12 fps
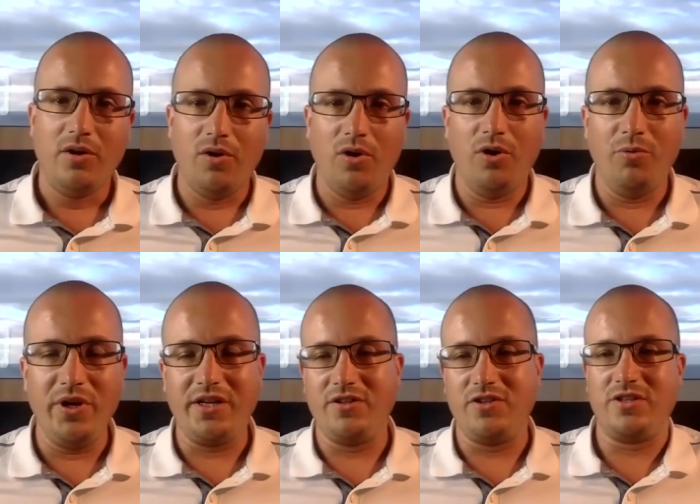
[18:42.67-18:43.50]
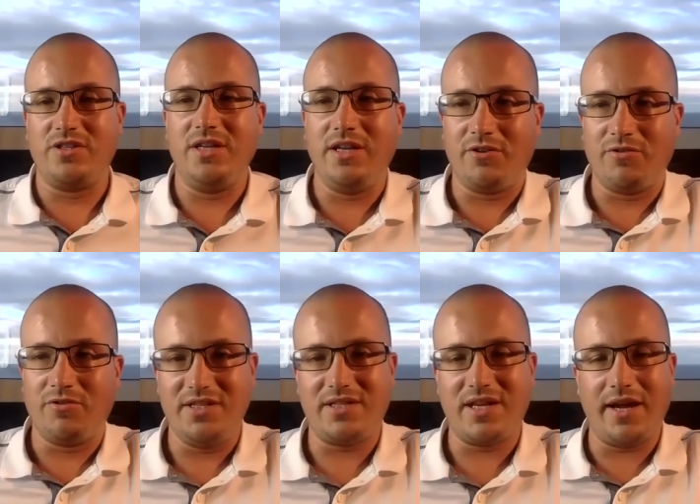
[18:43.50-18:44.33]
or we can just
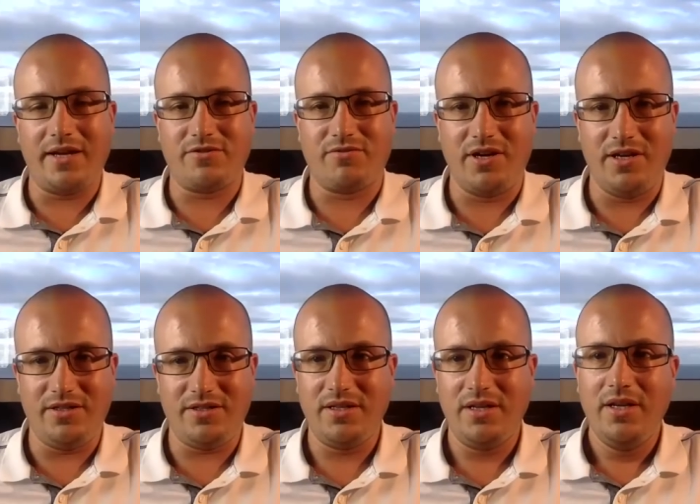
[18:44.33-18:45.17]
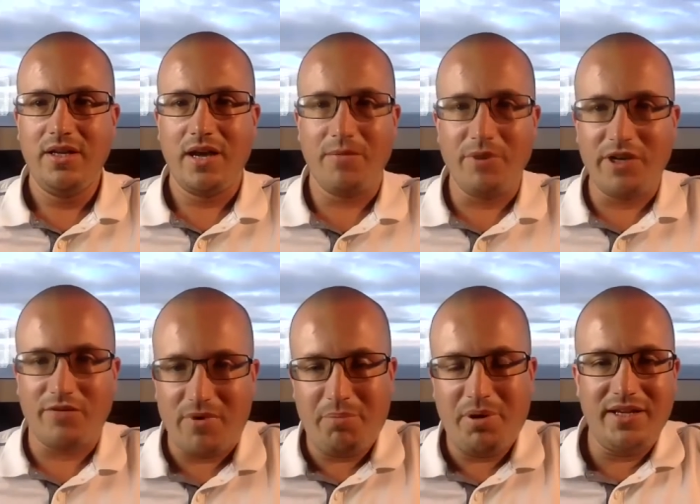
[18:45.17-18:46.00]
increase tax rates and we can
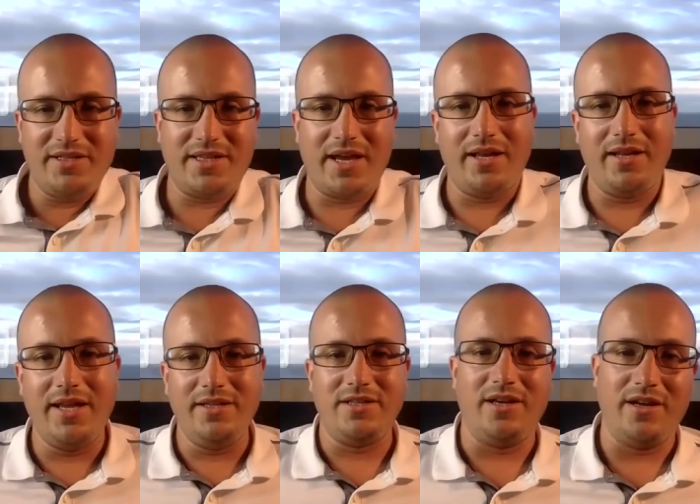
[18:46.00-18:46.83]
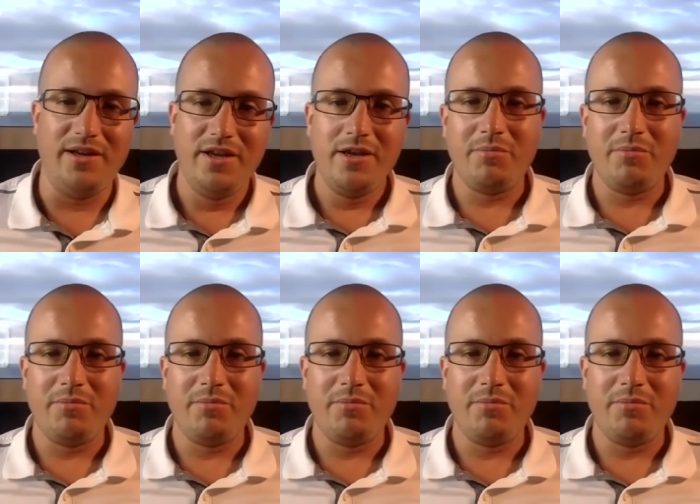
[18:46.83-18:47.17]
replace that later.